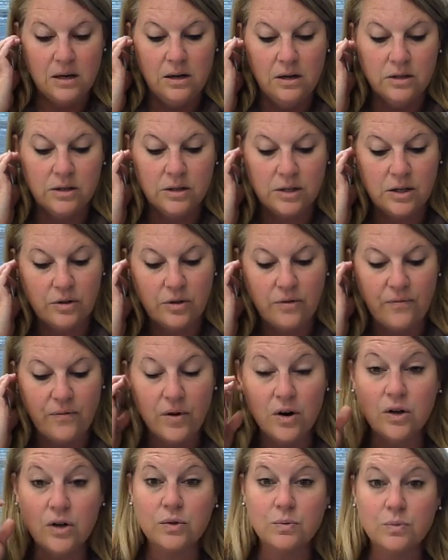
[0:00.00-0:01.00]
So the
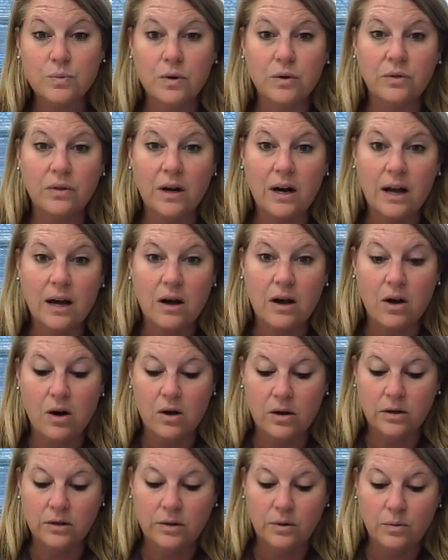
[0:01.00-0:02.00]
first root that I
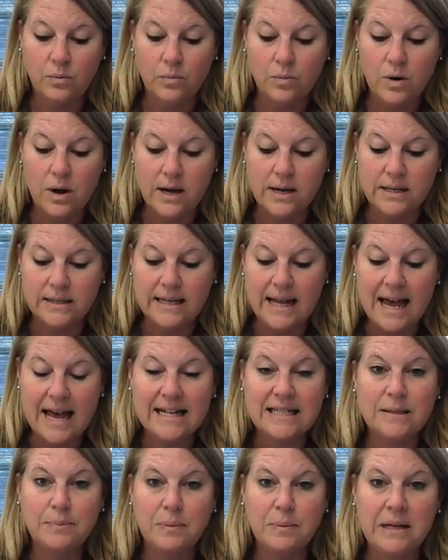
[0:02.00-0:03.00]
called was
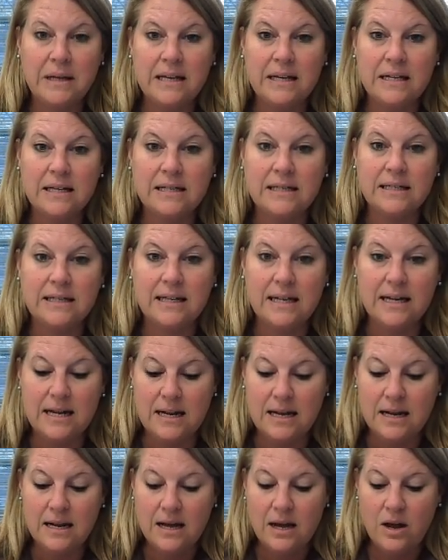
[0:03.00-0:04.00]

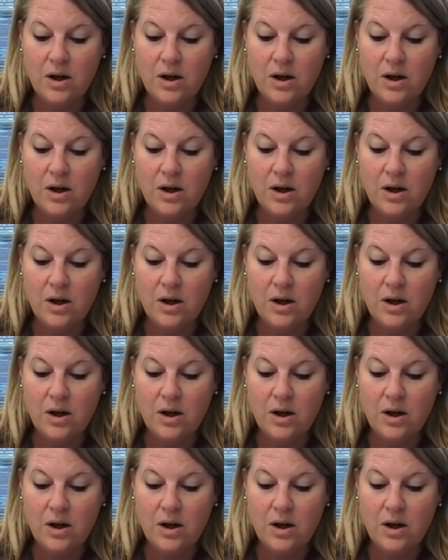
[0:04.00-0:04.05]
SPEC